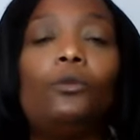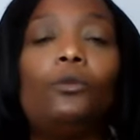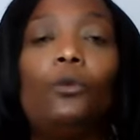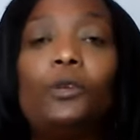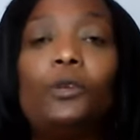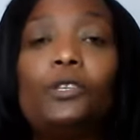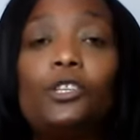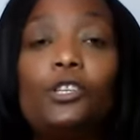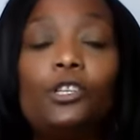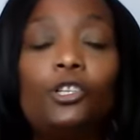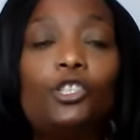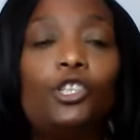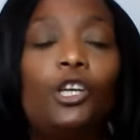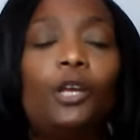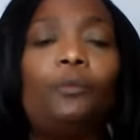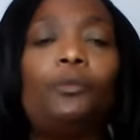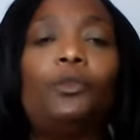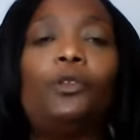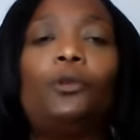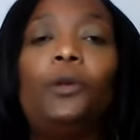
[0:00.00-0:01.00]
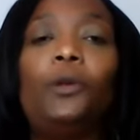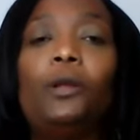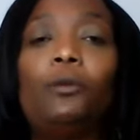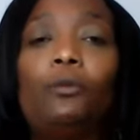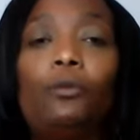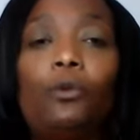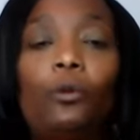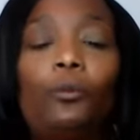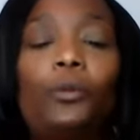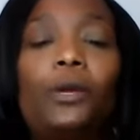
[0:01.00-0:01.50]
going to the gym, doing
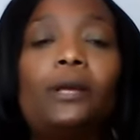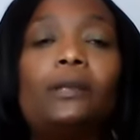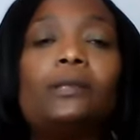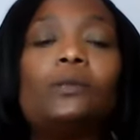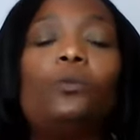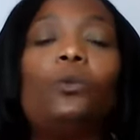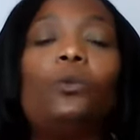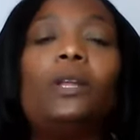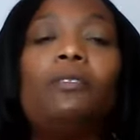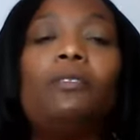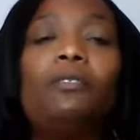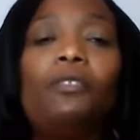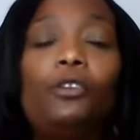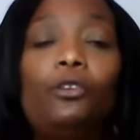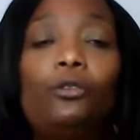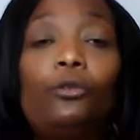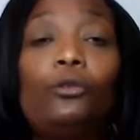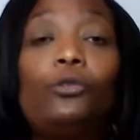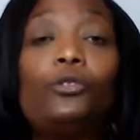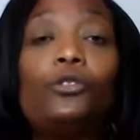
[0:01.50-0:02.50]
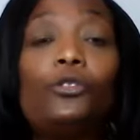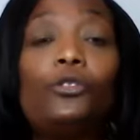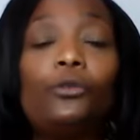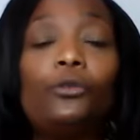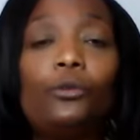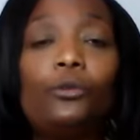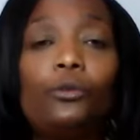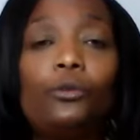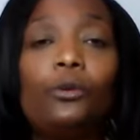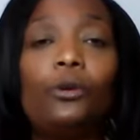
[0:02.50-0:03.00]
aerobics, whatever you
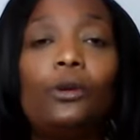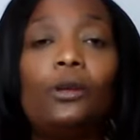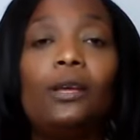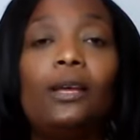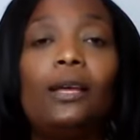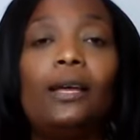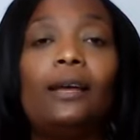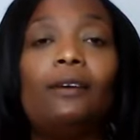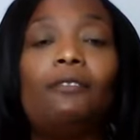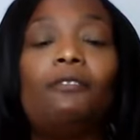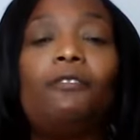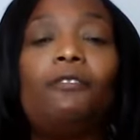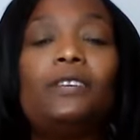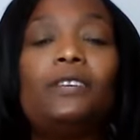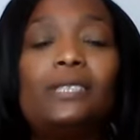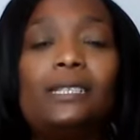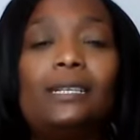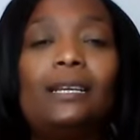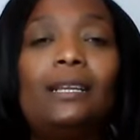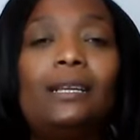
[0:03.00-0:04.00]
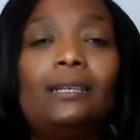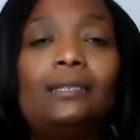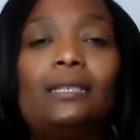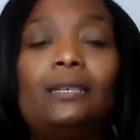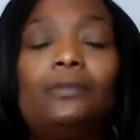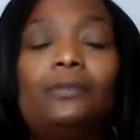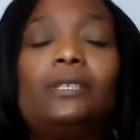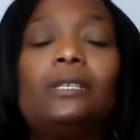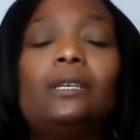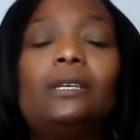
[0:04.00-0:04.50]
do, physical
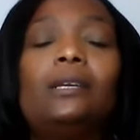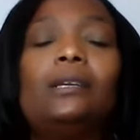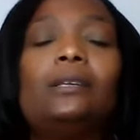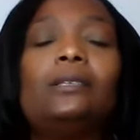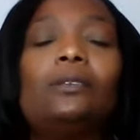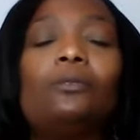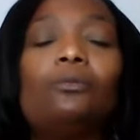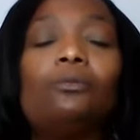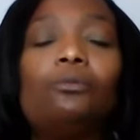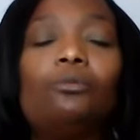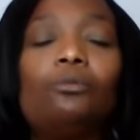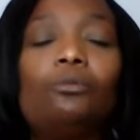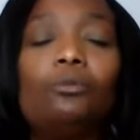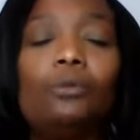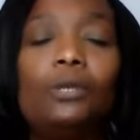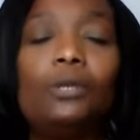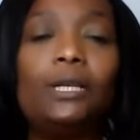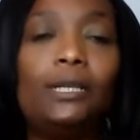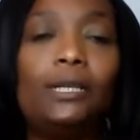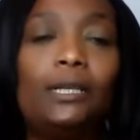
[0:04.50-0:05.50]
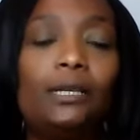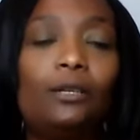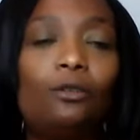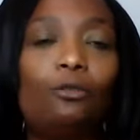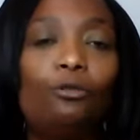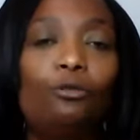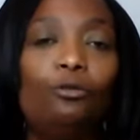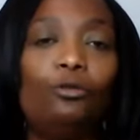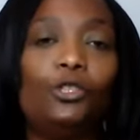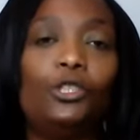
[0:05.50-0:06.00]
activity is a really
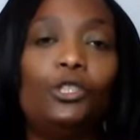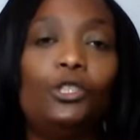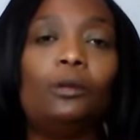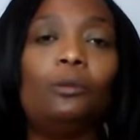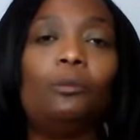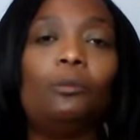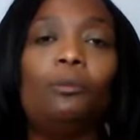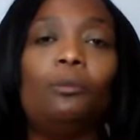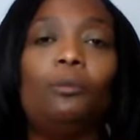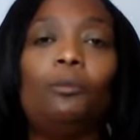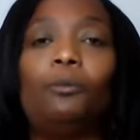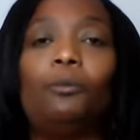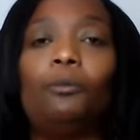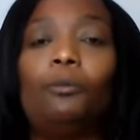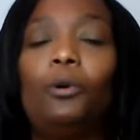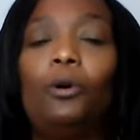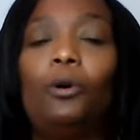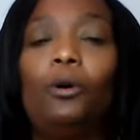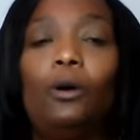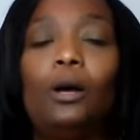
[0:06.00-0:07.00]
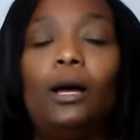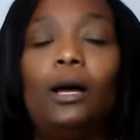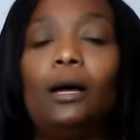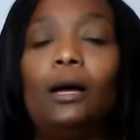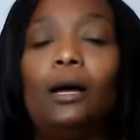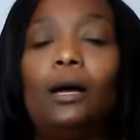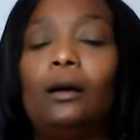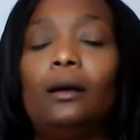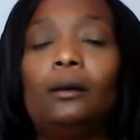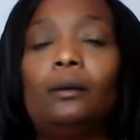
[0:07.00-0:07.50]
crucial
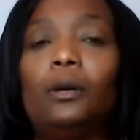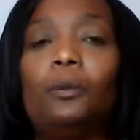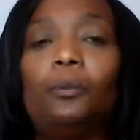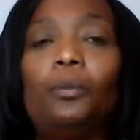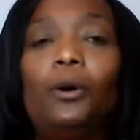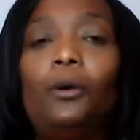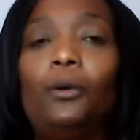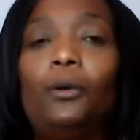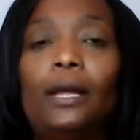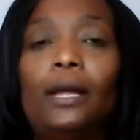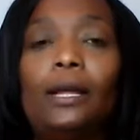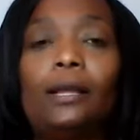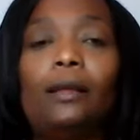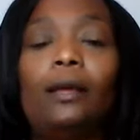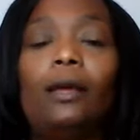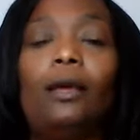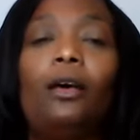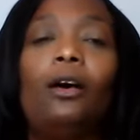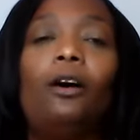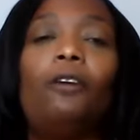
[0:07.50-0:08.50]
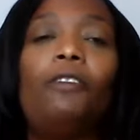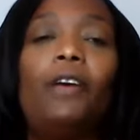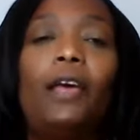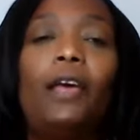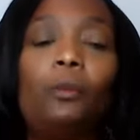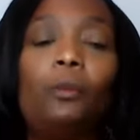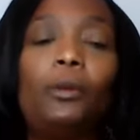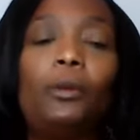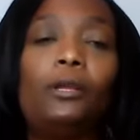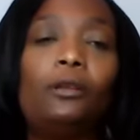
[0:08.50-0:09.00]
component of
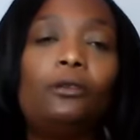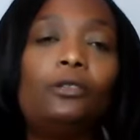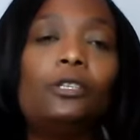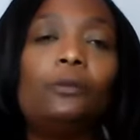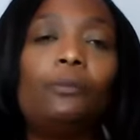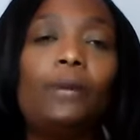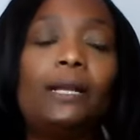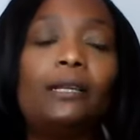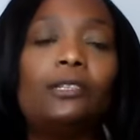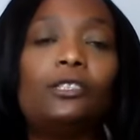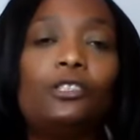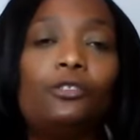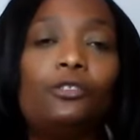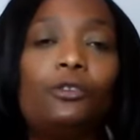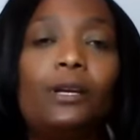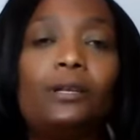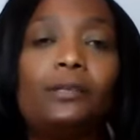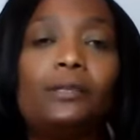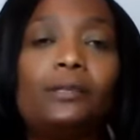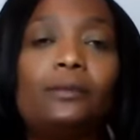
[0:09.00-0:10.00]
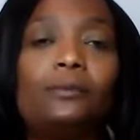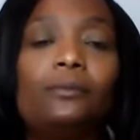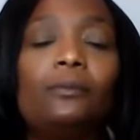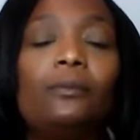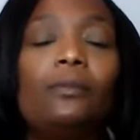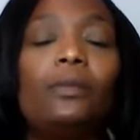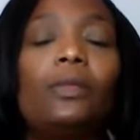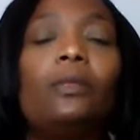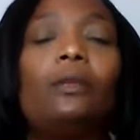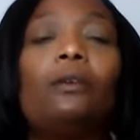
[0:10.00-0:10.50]
helping you to manage stress.
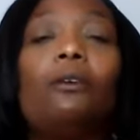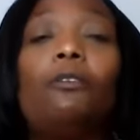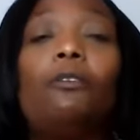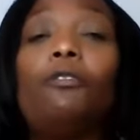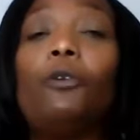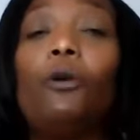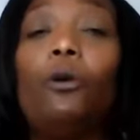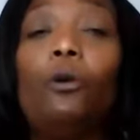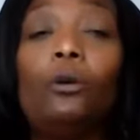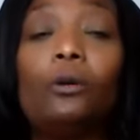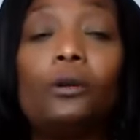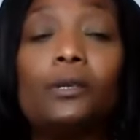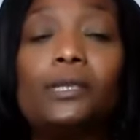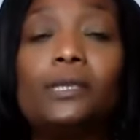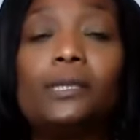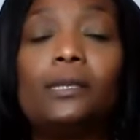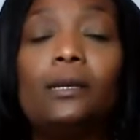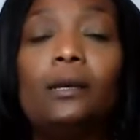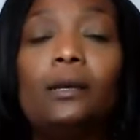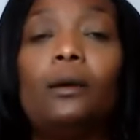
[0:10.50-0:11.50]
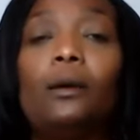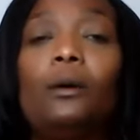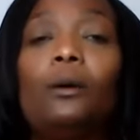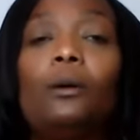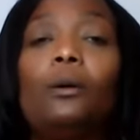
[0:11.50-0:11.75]
Of course,